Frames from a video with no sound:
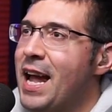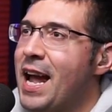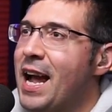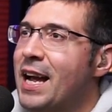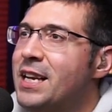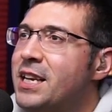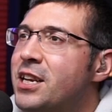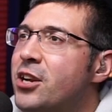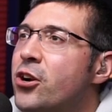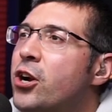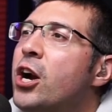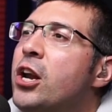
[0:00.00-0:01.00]

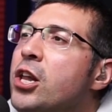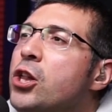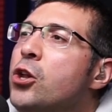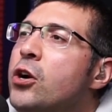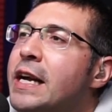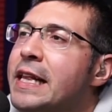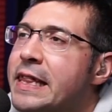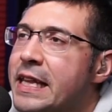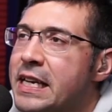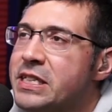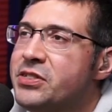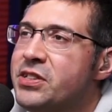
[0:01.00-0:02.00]
you're going to look at
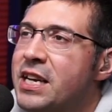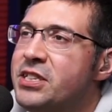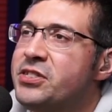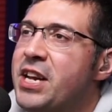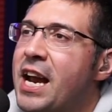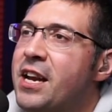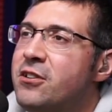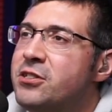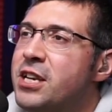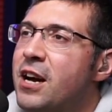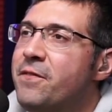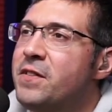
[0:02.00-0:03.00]
this and say to
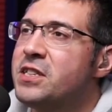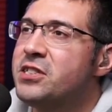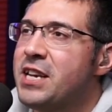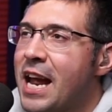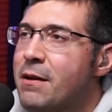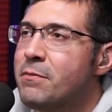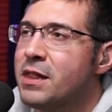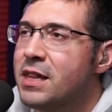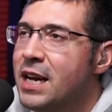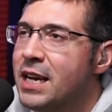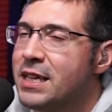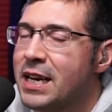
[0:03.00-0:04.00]
yourself the same
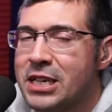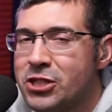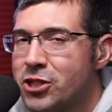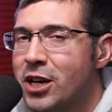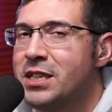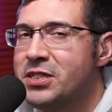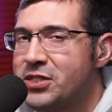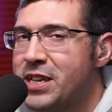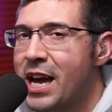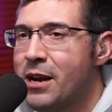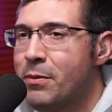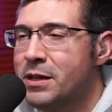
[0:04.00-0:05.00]
thing that I just
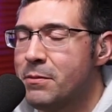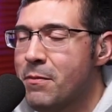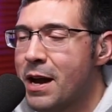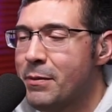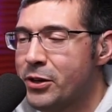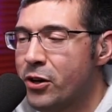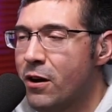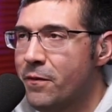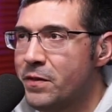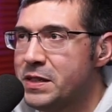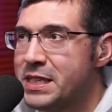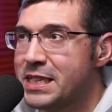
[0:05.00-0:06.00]
said about the Miami
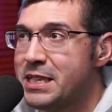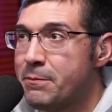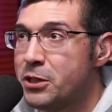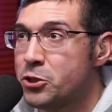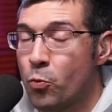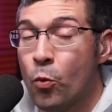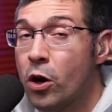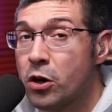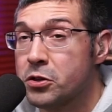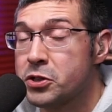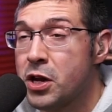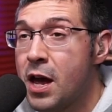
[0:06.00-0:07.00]
Dolphins, except it's
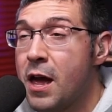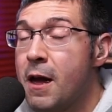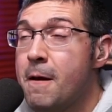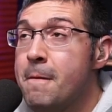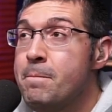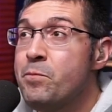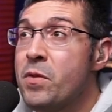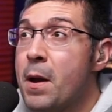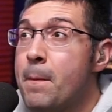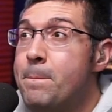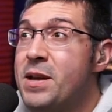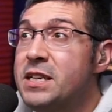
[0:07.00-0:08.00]
worse.
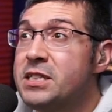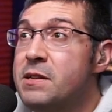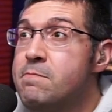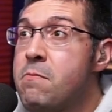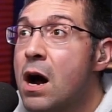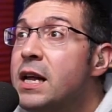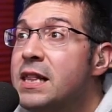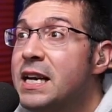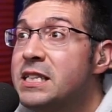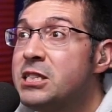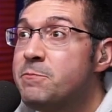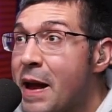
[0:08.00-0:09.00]
Because the money
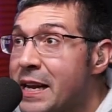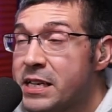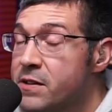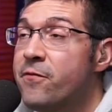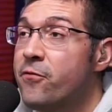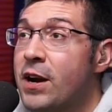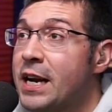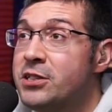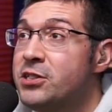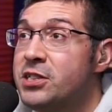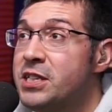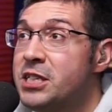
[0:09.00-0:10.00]
they spent in free
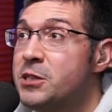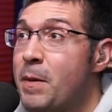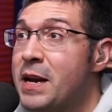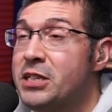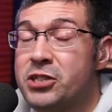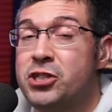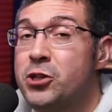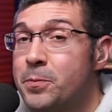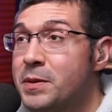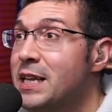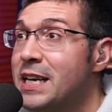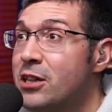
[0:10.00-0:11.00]
agency, they spent it
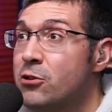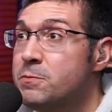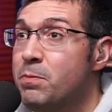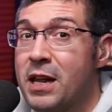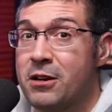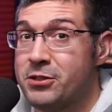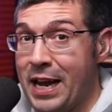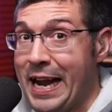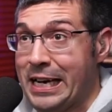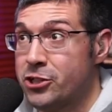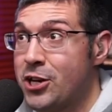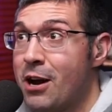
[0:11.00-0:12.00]
stupidly, and those players
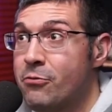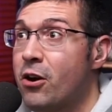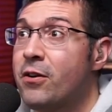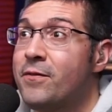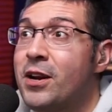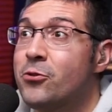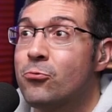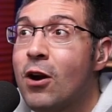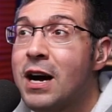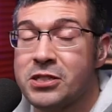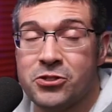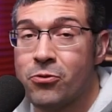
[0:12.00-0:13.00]
aged out and aren't even on the
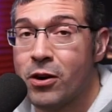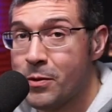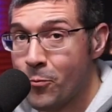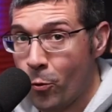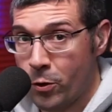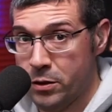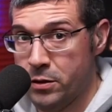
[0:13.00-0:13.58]
roster anymore.